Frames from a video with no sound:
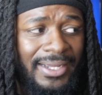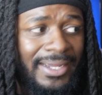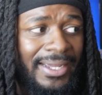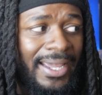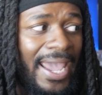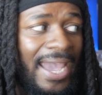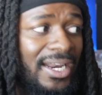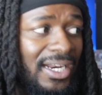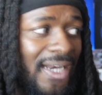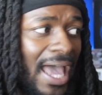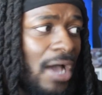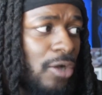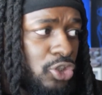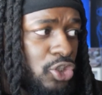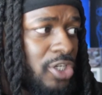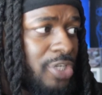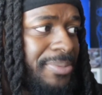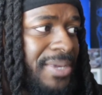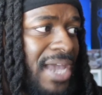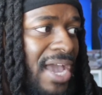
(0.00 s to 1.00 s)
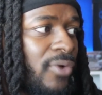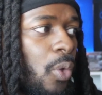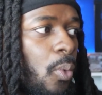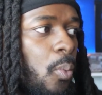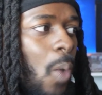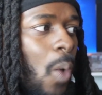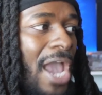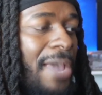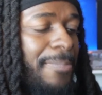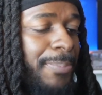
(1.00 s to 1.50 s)
It allows you to be able to
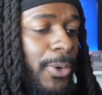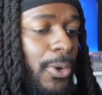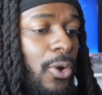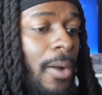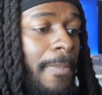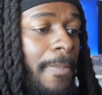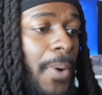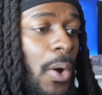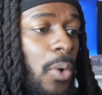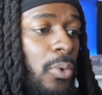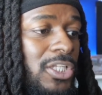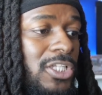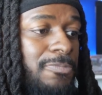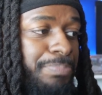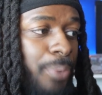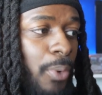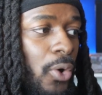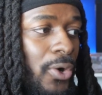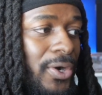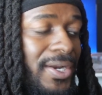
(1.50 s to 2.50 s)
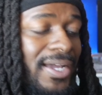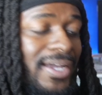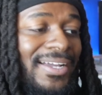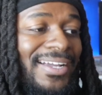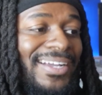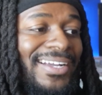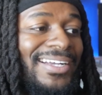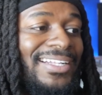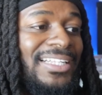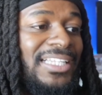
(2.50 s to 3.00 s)
wipe your opponent's board,
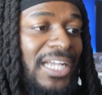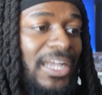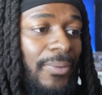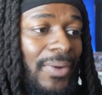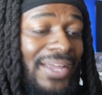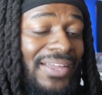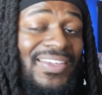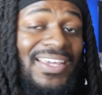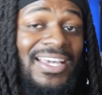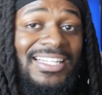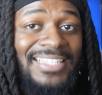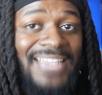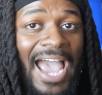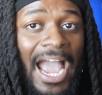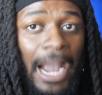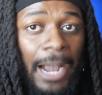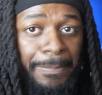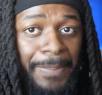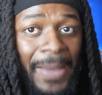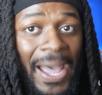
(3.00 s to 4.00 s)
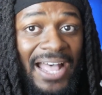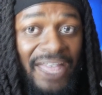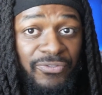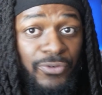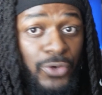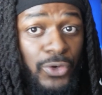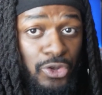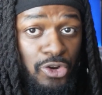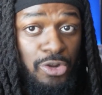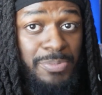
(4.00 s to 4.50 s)
clearing the attack path for
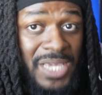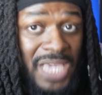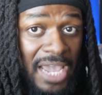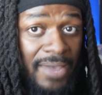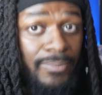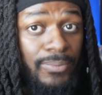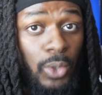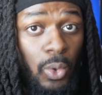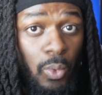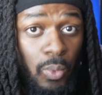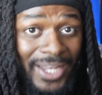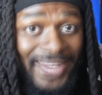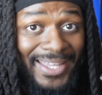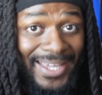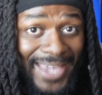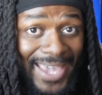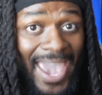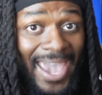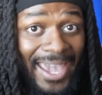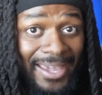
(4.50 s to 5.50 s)
you to be able to win the game.